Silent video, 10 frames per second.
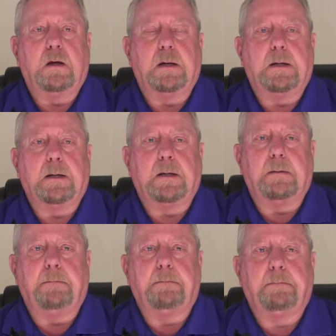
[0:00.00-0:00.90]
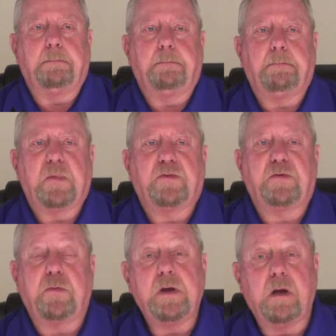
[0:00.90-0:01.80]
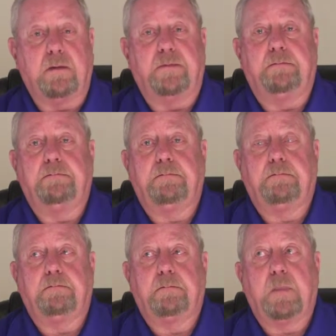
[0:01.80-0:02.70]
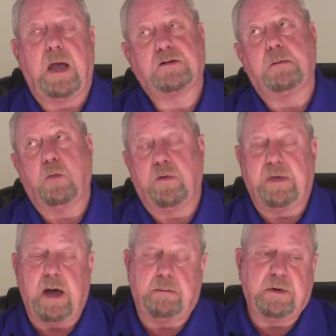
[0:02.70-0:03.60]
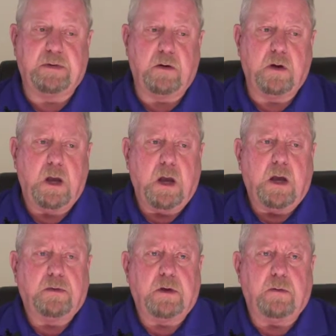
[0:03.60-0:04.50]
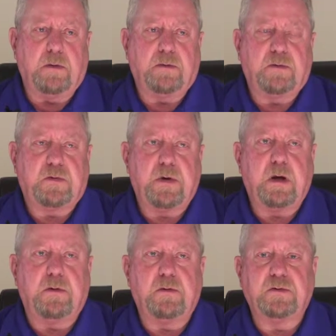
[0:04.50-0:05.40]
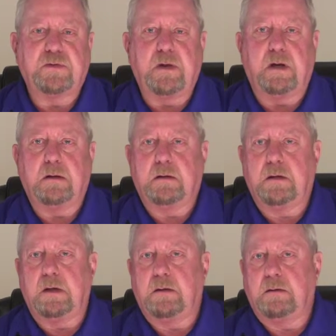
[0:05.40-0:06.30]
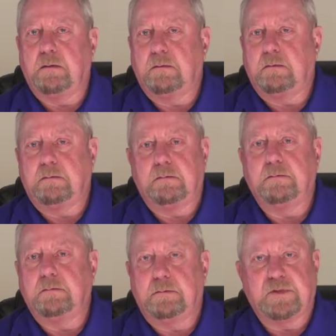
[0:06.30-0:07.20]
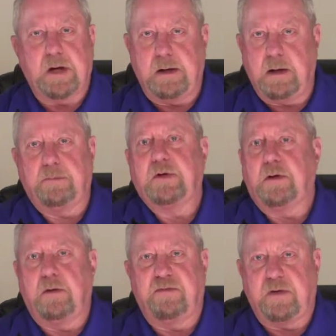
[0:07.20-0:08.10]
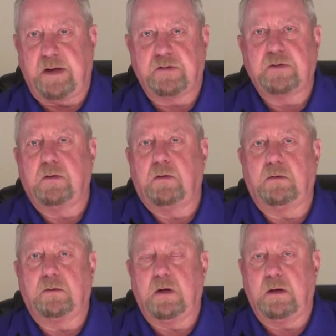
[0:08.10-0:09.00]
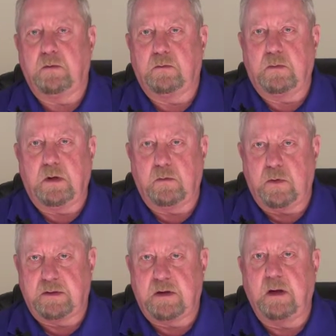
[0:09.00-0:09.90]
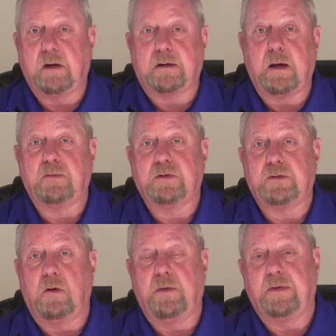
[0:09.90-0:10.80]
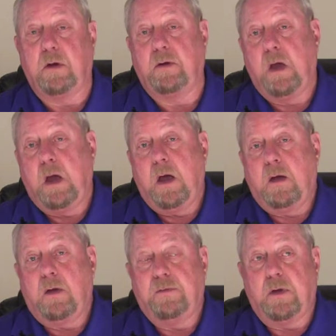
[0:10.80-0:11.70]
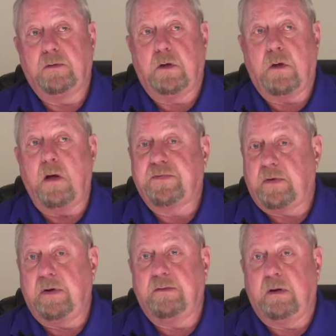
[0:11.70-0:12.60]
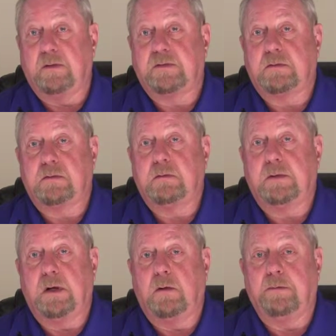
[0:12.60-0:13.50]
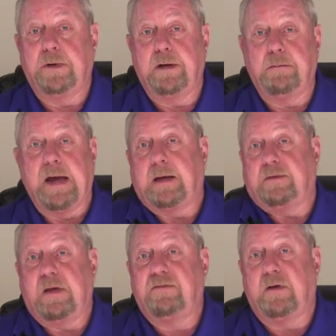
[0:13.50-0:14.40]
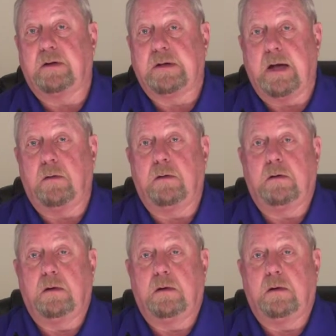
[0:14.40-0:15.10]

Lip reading: 3 of them, actually more than that, but there were 3 others that signed up to go to flight school and went to helicopter school, but all 3 of those, didn't make it. They flunked out